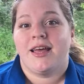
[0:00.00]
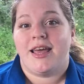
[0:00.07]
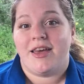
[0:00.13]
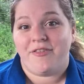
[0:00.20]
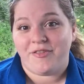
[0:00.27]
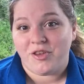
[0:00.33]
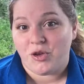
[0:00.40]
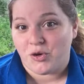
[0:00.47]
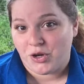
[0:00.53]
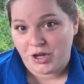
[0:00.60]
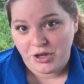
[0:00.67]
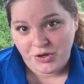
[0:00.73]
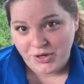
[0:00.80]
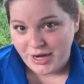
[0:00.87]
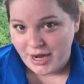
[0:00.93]
If your
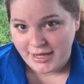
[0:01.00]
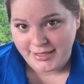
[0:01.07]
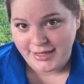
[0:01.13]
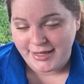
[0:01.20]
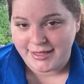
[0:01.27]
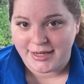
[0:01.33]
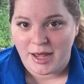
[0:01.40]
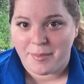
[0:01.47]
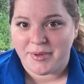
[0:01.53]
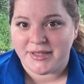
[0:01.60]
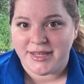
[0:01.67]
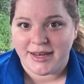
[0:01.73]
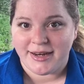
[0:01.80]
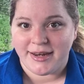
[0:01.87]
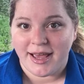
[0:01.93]
curiosity has not been
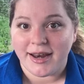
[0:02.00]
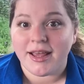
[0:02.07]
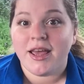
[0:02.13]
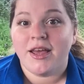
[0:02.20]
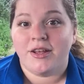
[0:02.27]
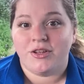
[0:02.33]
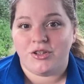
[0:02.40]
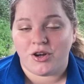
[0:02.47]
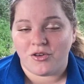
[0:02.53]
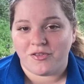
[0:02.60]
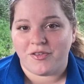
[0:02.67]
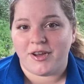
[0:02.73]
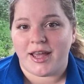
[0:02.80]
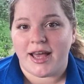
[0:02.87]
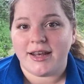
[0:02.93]
sated yet,
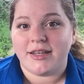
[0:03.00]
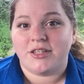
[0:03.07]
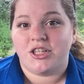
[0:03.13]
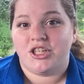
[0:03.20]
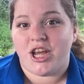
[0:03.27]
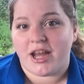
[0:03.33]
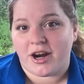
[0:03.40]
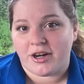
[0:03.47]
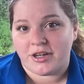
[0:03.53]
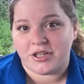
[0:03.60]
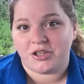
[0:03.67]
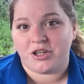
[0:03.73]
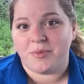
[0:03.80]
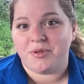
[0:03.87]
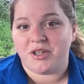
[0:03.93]
don't forget to check our
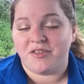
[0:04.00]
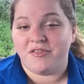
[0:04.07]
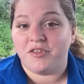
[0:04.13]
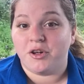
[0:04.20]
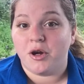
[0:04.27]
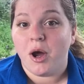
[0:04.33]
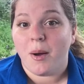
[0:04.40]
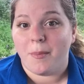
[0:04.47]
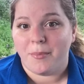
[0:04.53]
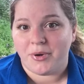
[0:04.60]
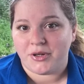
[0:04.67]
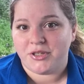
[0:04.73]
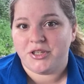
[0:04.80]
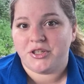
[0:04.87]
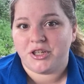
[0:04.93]
description for
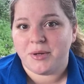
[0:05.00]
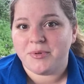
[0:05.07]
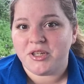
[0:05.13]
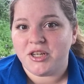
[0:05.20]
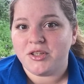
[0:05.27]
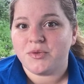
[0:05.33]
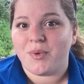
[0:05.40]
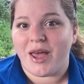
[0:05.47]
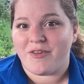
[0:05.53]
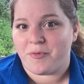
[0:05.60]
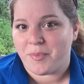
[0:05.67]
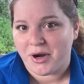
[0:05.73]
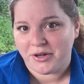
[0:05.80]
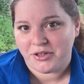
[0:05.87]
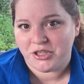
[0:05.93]
book descriptions. We have a
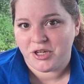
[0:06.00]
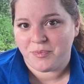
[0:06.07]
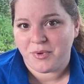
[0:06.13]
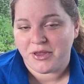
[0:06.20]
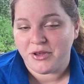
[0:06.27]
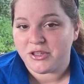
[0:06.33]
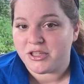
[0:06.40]
partnership with